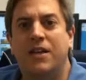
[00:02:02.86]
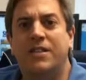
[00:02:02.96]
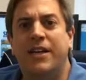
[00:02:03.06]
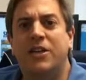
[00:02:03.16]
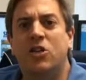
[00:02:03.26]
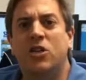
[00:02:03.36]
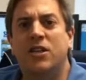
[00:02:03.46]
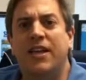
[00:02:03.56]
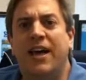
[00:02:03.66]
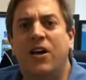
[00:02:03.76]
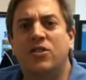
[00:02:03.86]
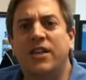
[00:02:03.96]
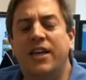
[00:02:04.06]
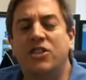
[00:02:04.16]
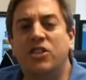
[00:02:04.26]
Let's take a look at the
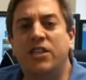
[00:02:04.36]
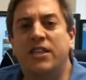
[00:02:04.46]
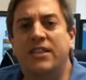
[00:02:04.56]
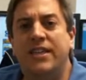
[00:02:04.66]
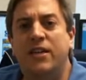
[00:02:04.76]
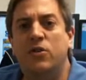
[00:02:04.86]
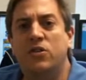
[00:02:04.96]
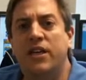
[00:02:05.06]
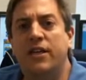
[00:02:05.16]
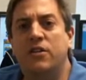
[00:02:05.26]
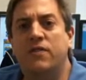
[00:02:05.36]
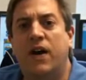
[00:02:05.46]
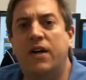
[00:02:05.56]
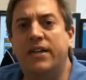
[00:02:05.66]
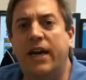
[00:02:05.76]
house edge in the San Jose,
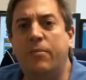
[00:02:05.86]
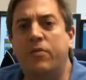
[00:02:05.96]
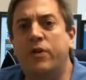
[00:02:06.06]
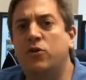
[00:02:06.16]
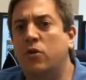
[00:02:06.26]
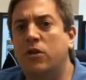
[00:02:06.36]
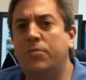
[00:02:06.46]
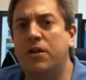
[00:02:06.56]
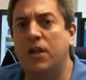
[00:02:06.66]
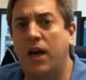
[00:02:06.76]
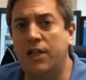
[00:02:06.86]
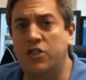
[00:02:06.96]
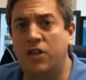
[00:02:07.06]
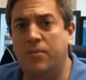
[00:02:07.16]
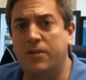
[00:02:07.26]
Nevada game if we do a little bit of
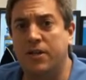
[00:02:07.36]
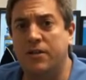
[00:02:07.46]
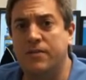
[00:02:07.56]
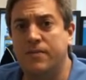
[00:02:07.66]
line shopping.